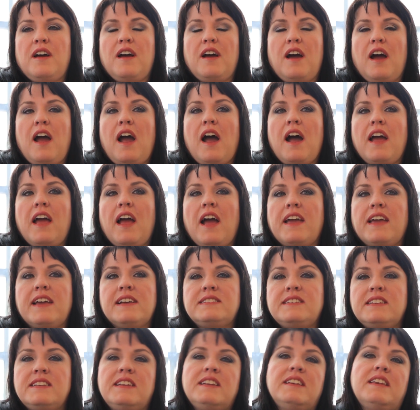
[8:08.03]
I
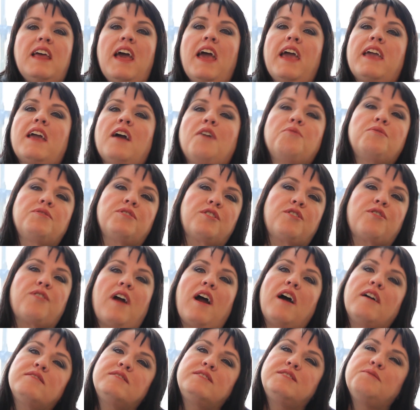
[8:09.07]
guess I didn't hang out with the
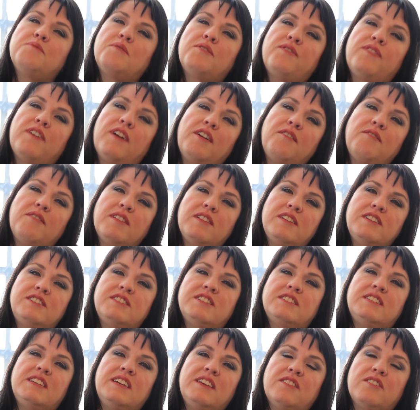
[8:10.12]
crowds that were very
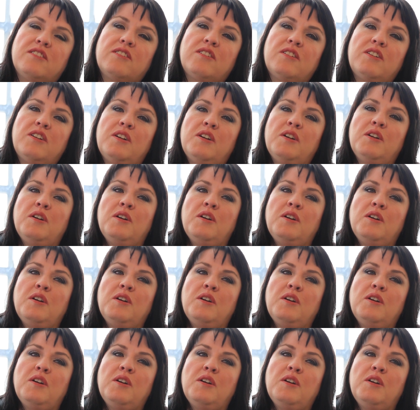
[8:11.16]
religious either.